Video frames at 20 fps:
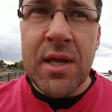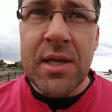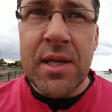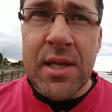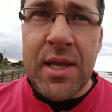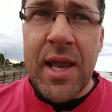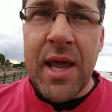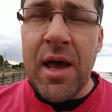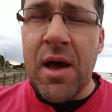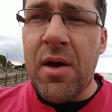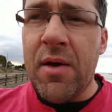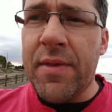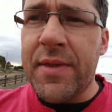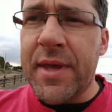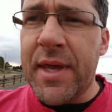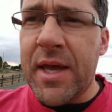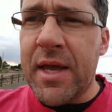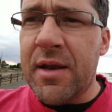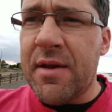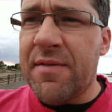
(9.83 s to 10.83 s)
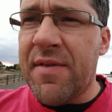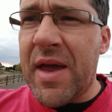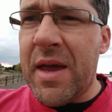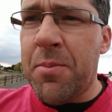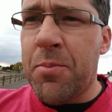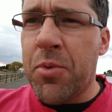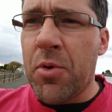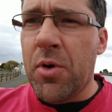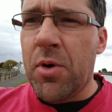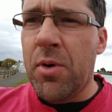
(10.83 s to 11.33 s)
now the end of
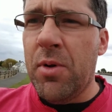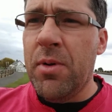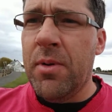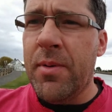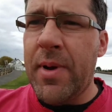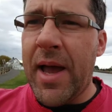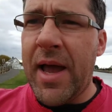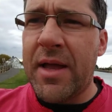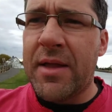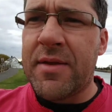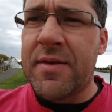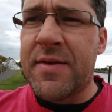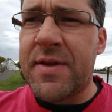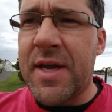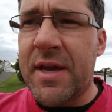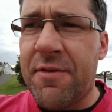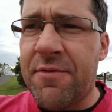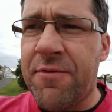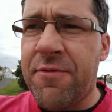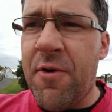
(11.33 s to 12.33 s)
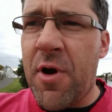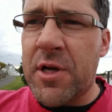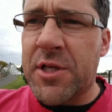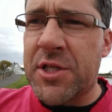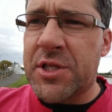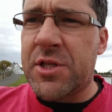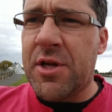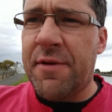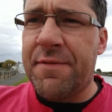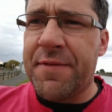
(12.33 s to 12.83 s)
April. Had to take
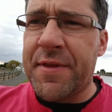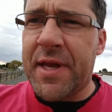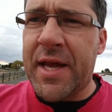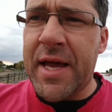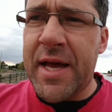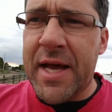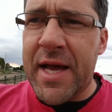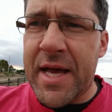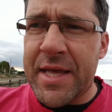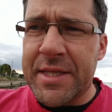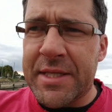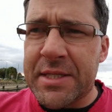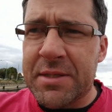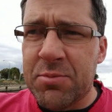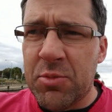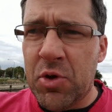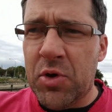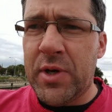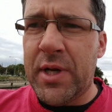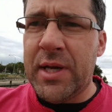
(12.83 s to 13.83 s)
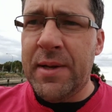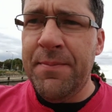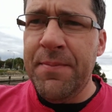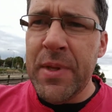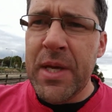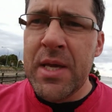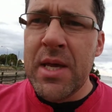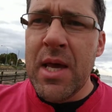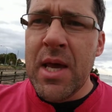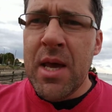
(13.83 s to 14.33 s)
frost off the car this morning.
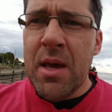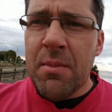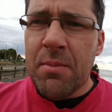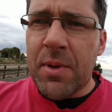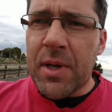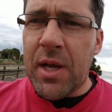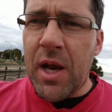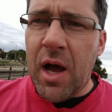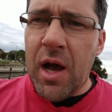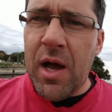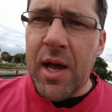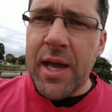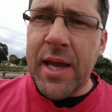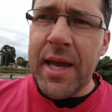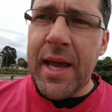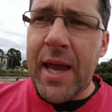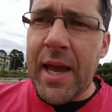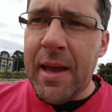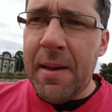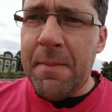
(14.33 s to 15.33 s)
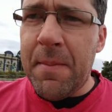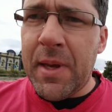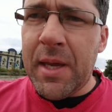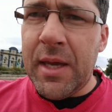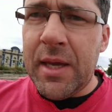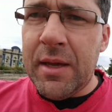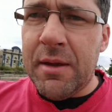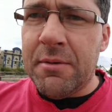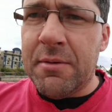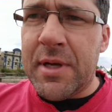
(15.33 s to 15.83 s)
But I am
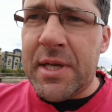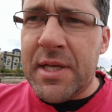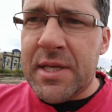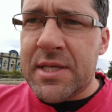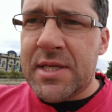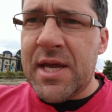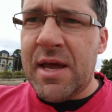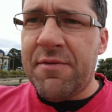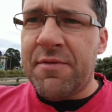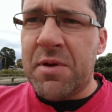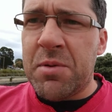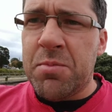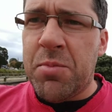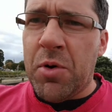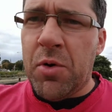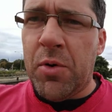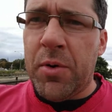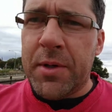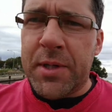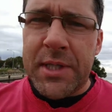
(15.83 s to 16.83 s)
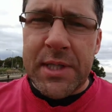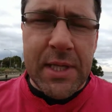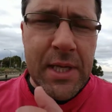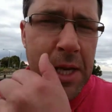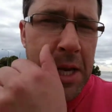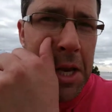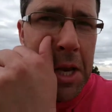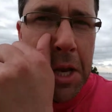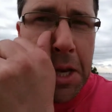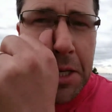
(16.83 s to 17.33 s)
here in Devonport
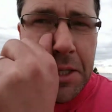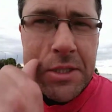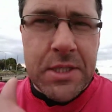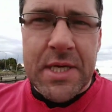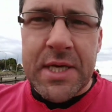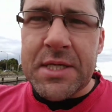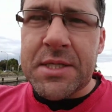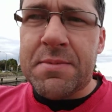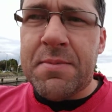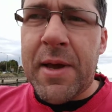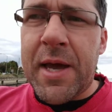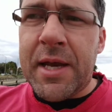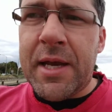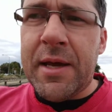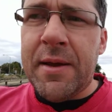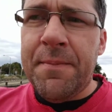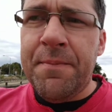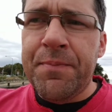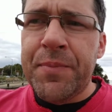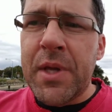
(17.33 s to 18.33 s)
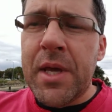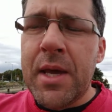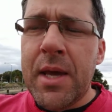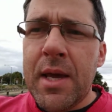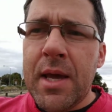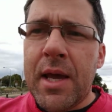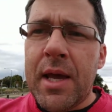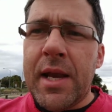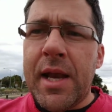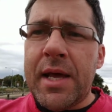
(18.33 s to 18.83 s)
in Tasmania.
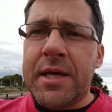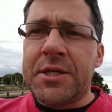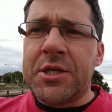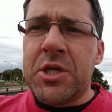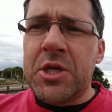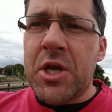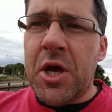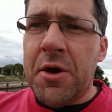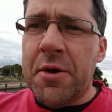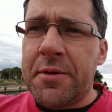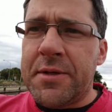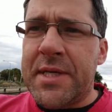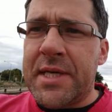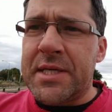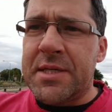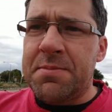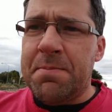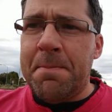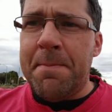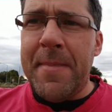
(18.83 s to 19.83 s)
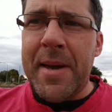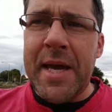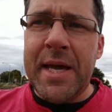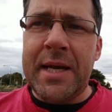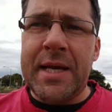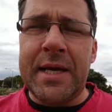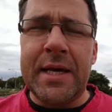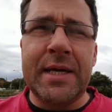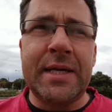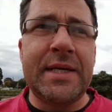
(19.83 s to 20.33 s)
And as you know,
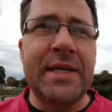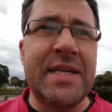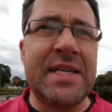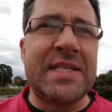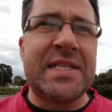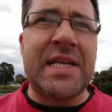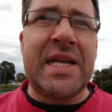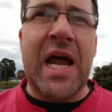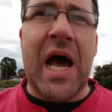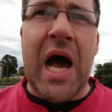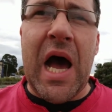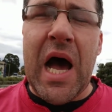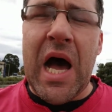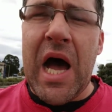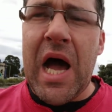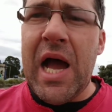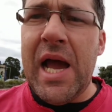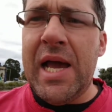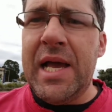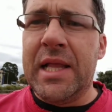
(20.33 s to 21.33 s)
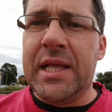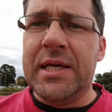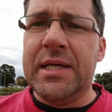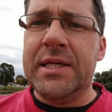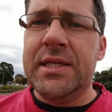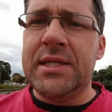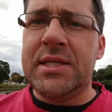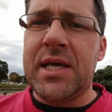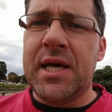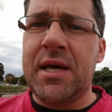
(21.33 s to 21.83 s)
Tasmania is an
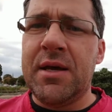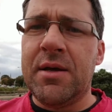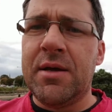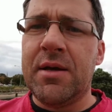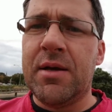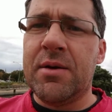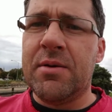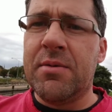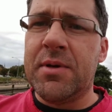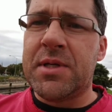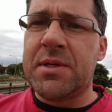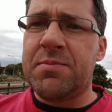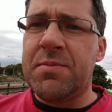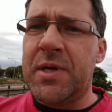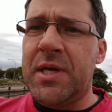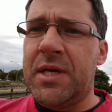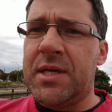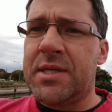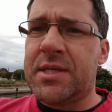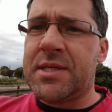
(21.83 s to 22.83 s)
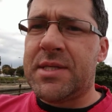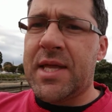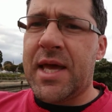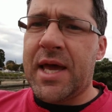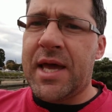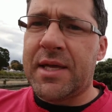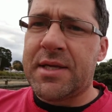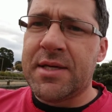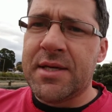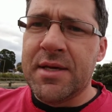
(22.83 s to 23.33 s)
island, which means
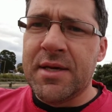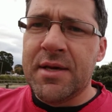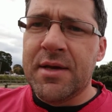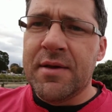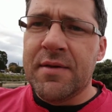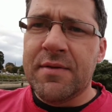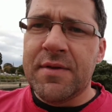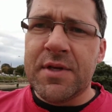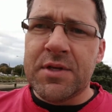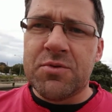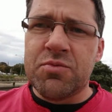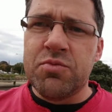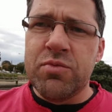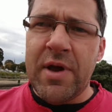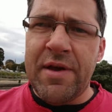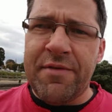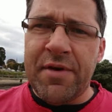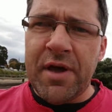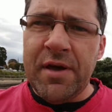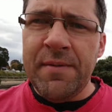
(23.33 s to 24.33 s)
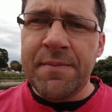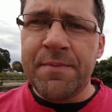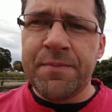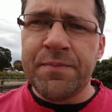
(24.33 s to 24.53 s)
that this river